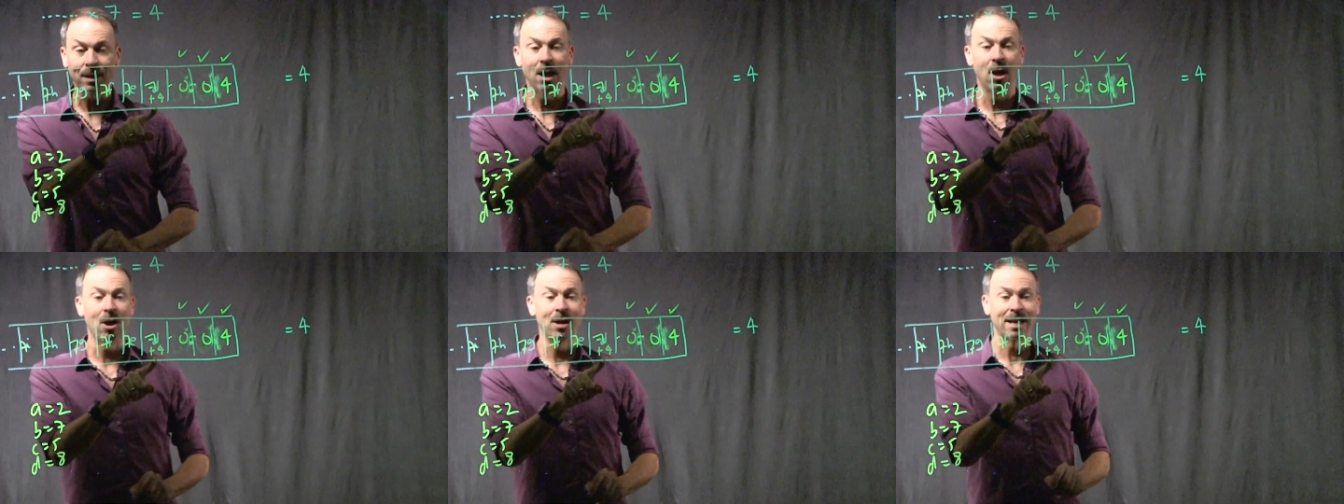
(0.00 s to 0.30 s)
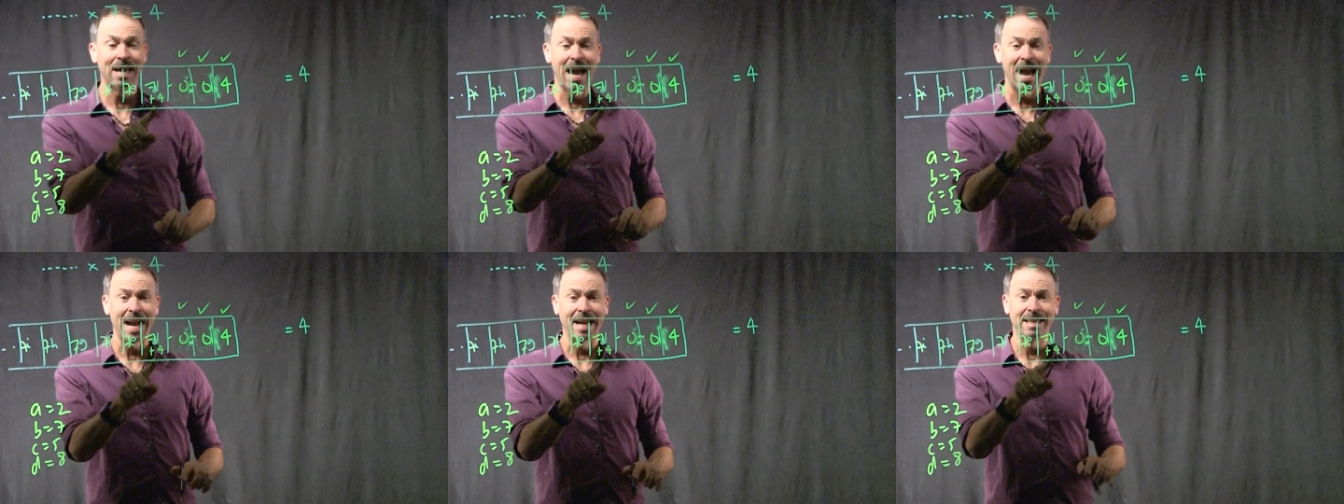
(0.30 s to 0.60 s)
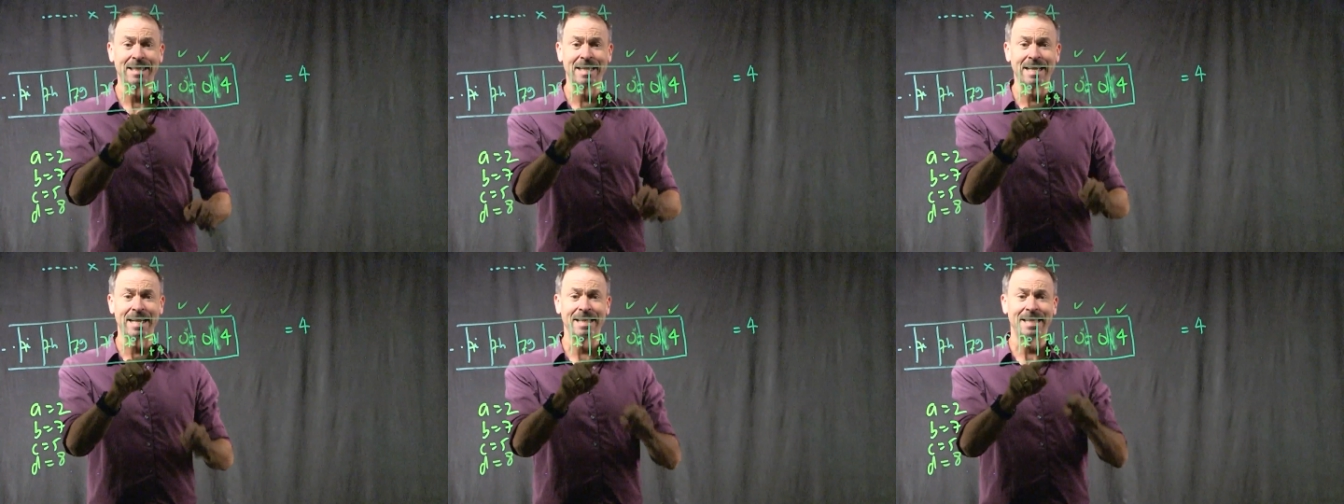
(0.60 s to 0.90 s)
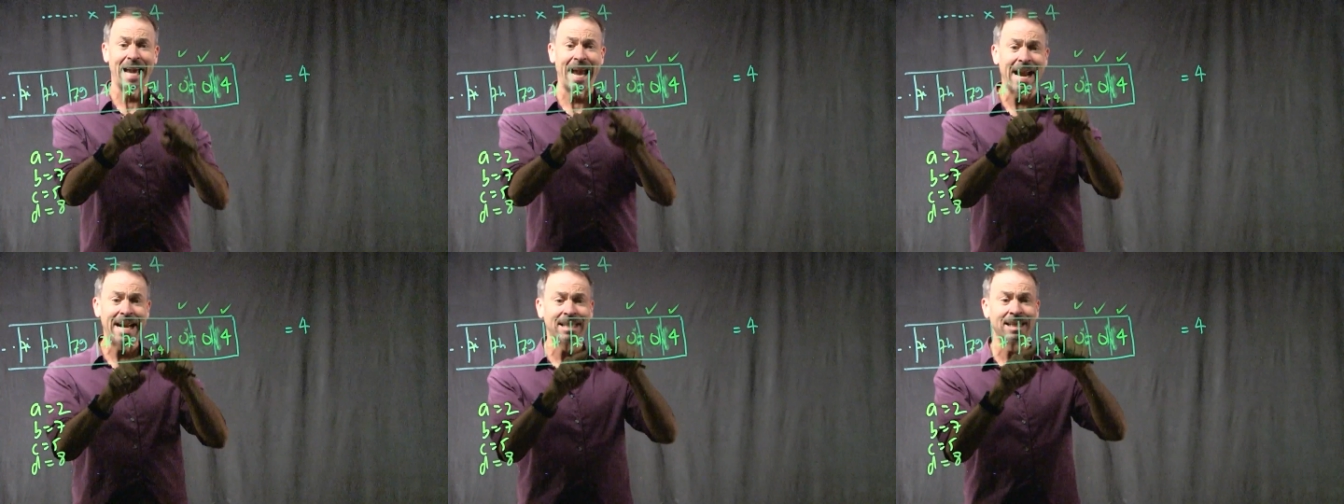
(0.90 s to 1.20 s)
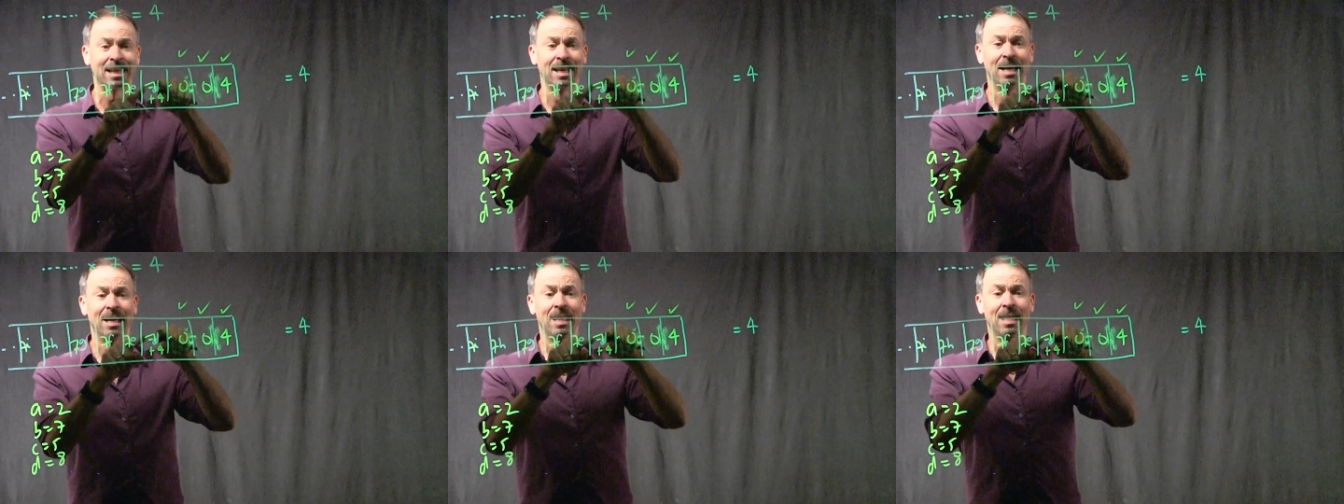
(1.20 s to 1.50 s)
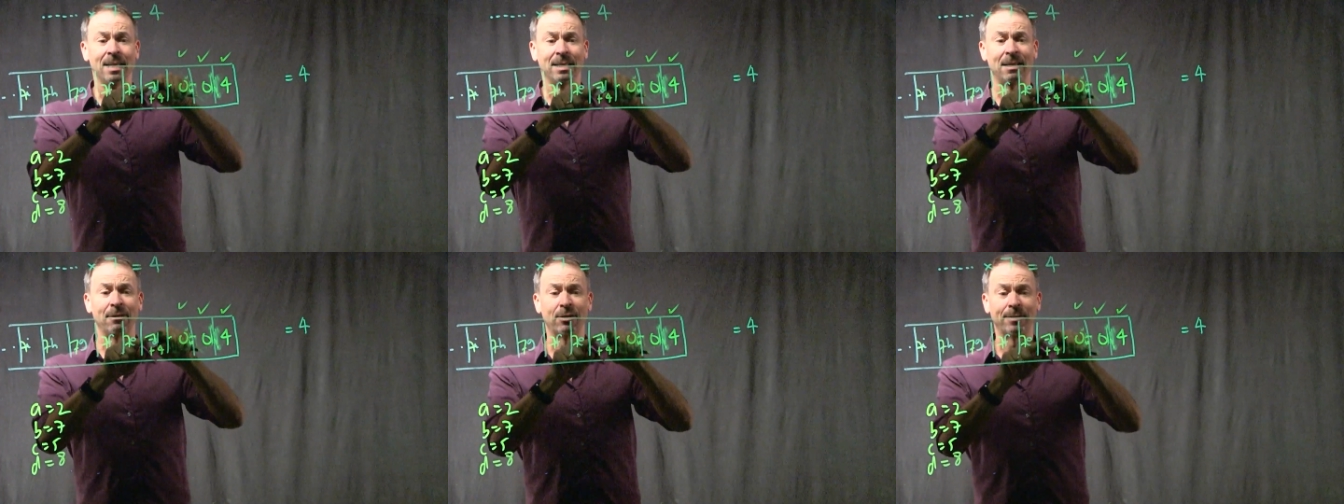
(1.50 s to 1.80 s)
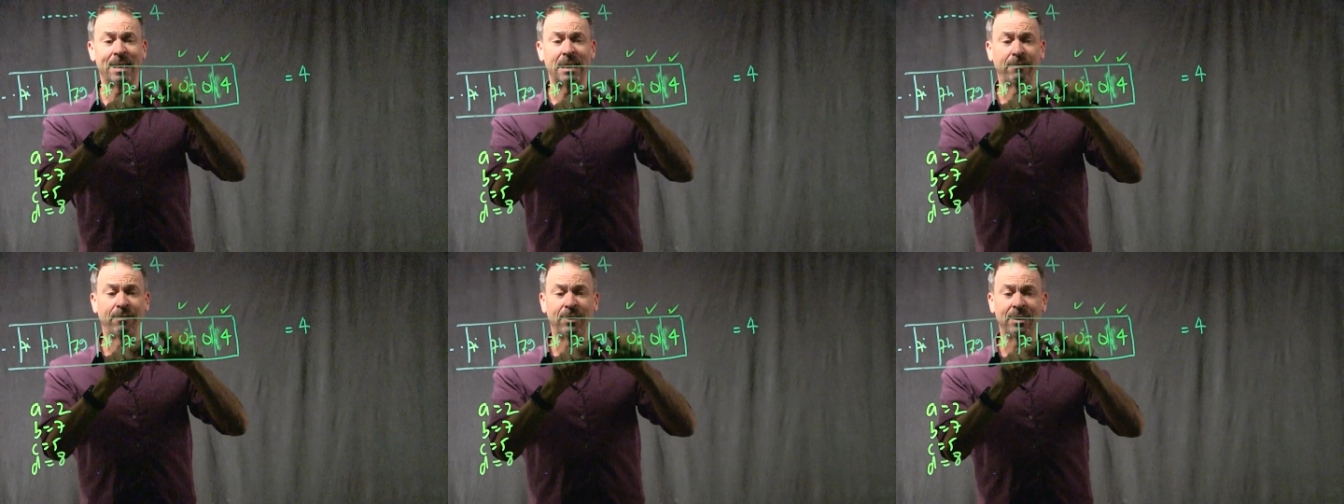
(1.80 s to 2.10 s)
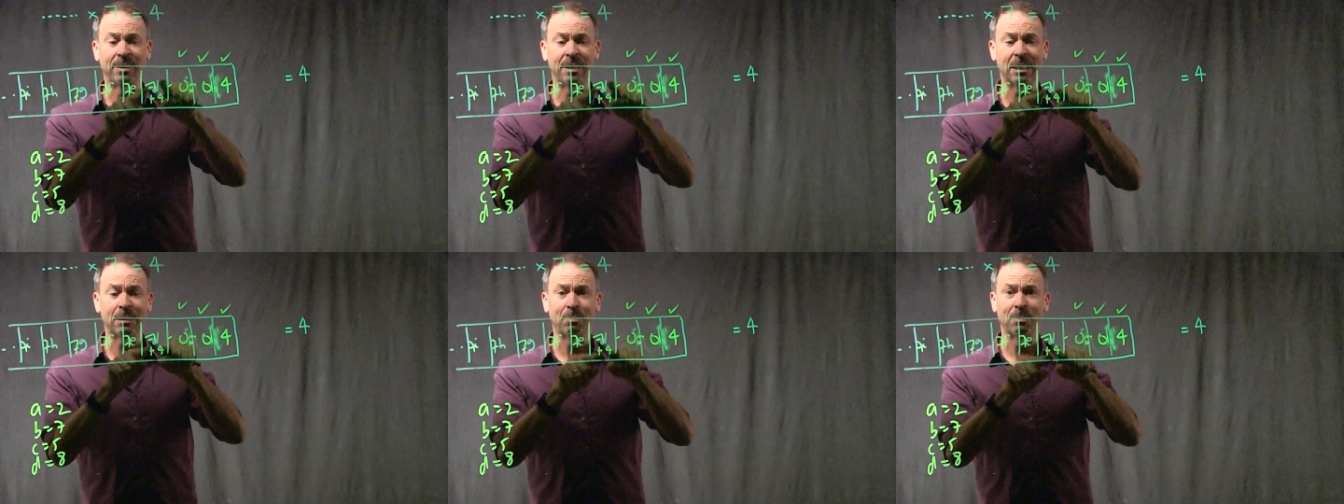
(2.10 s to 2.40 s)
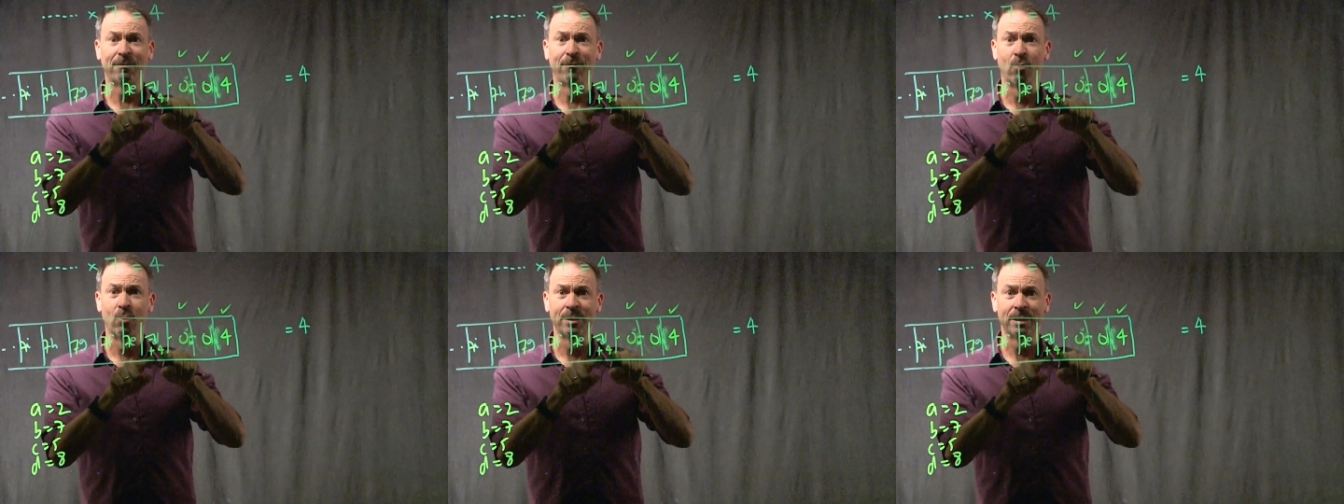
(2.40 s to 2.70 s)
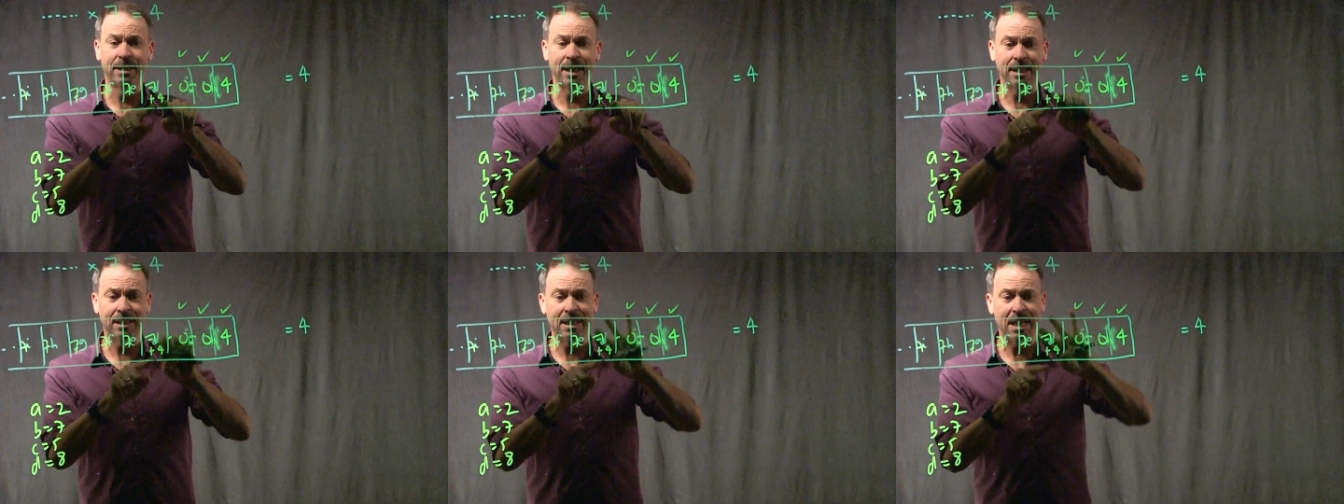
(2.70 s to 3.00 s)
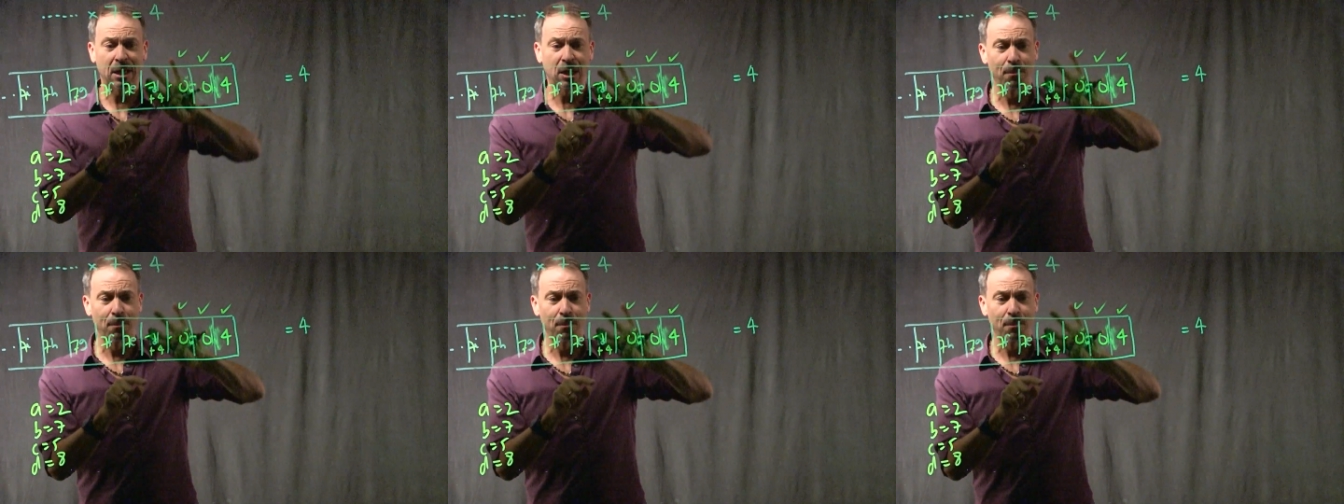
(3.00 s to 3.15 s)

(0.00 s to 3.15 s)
Okay, D is 8. 7 times 8 is 56 plus 4 60.